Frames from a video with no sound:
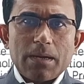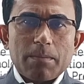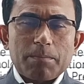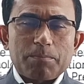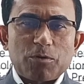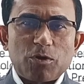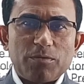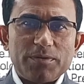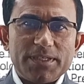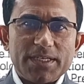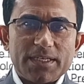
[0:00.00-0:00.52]

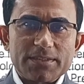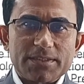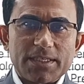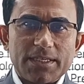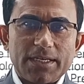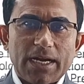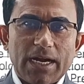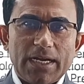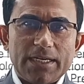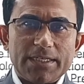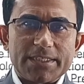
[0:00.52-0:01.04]
Provisions in
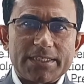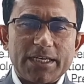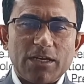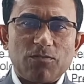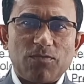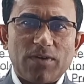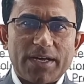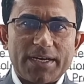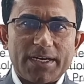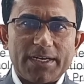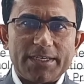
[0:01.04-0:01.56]
Article
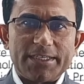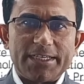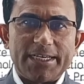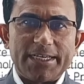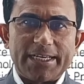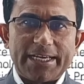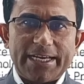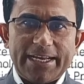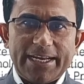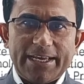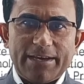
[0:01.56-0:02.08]

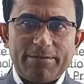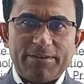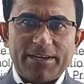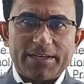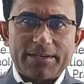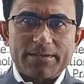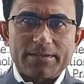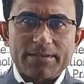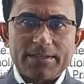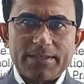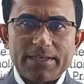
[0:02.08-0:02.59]

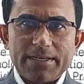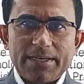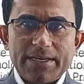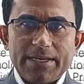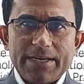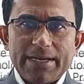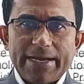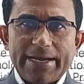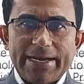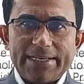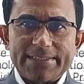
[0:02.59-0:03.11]
111,
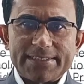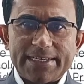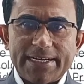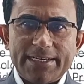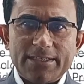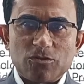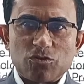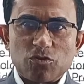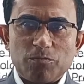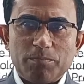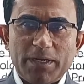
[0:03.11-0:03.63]

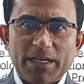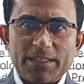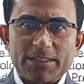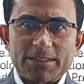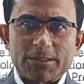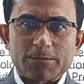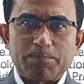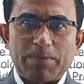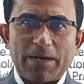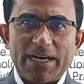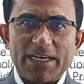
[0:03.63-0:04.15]
assent to bills
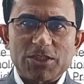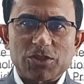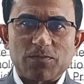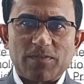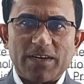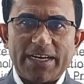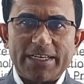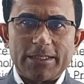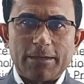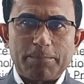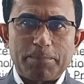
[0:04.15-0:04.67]
passed
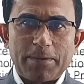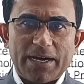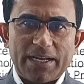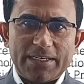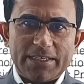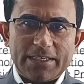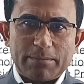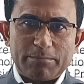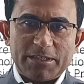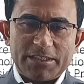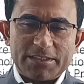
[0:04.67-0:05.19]
by the
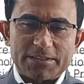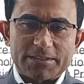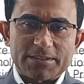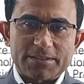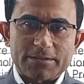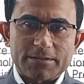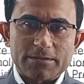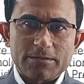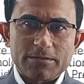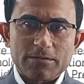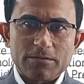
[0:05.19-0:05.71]
parliaments.